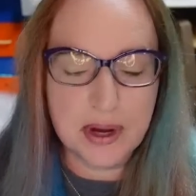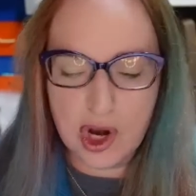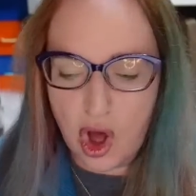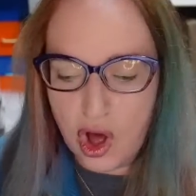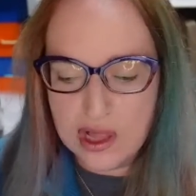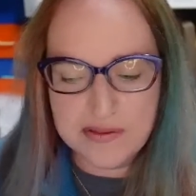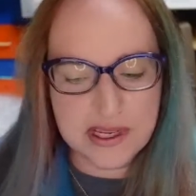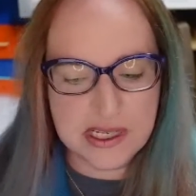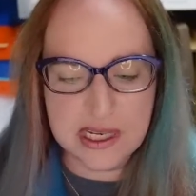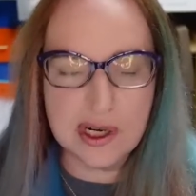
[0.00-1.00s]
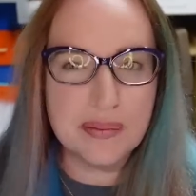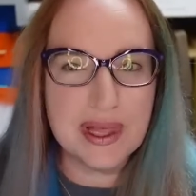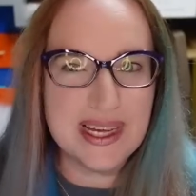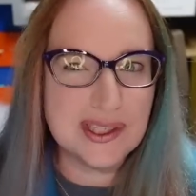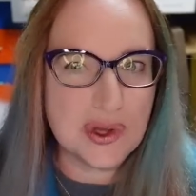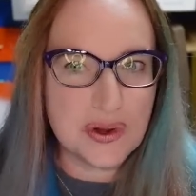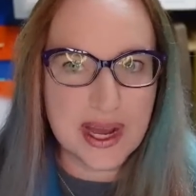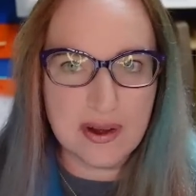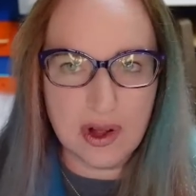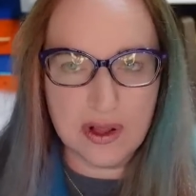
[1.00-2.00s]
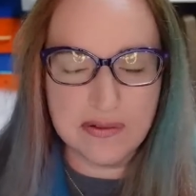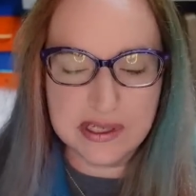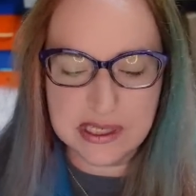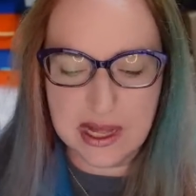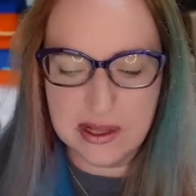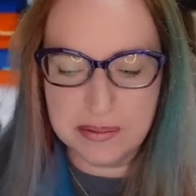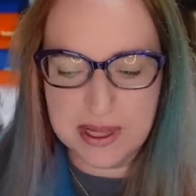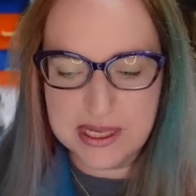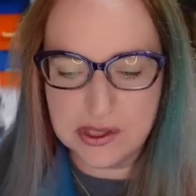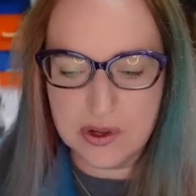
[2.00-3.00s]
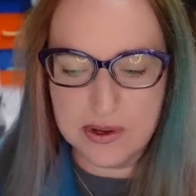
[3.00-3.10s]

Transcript: but all of the dinner plates sold out, all the salad plates